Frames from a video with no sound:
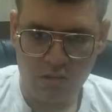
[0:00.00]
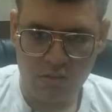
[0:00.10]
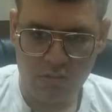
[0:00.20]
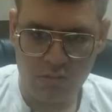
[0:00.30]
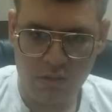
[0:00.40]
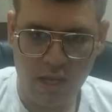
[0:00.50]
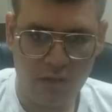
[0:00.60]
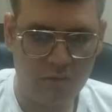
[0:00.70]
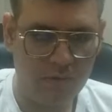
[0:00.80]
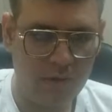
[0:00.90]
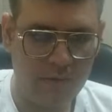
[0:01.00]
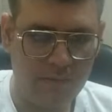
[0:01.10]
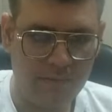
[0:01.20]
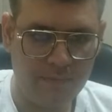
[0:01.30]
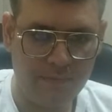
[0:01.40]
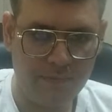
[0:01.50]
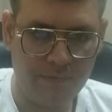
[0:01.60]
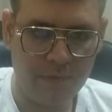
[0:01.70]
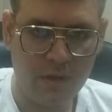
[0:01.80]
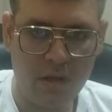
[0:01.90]
Next one.
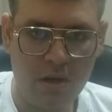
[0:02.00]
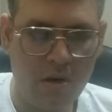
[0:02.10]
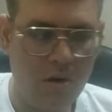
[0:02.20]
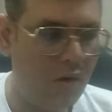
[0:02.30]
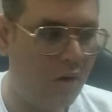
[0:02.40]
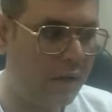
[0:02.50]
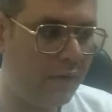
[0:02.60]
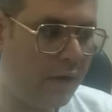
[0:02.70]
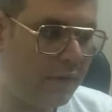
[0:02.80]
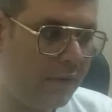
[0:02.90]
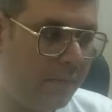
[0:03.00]
Okay, what will be the